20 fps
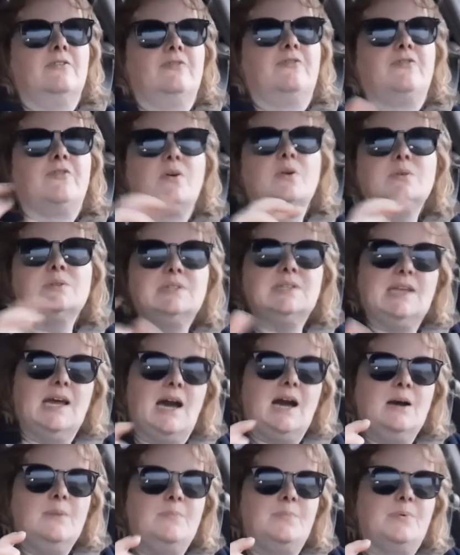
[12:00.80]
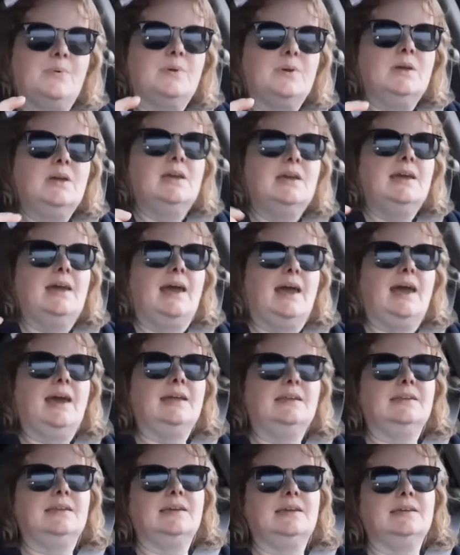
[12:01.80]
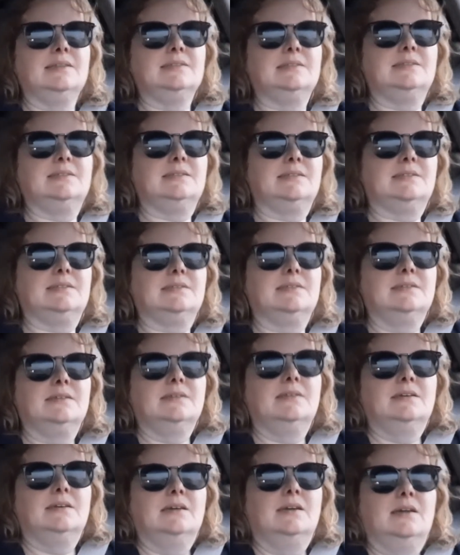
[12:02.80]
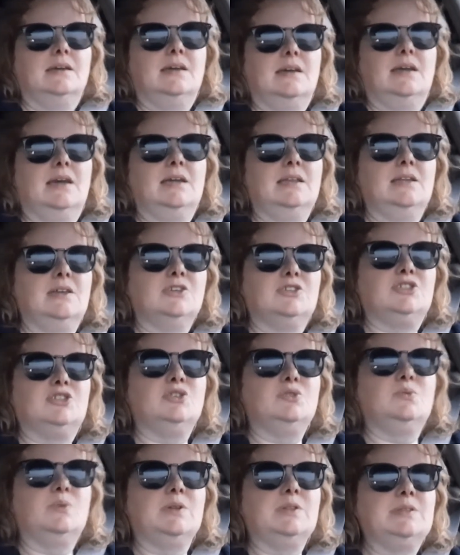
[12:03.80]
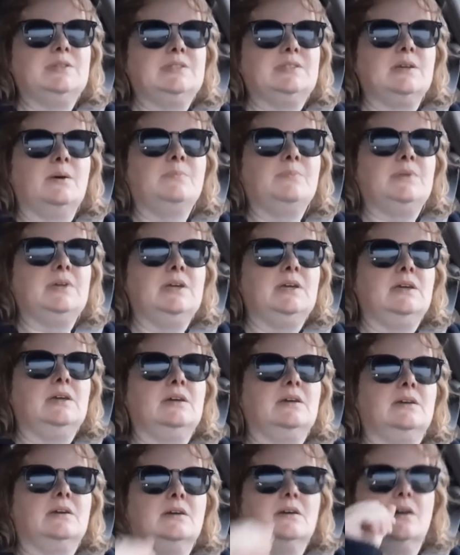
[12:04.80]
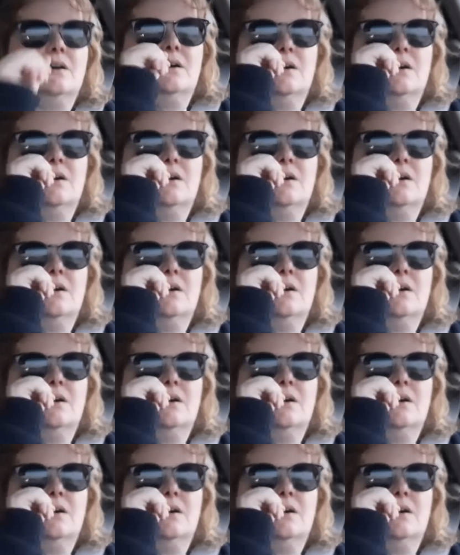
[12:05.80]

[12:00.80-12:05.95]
frozen up, and it's an issue with something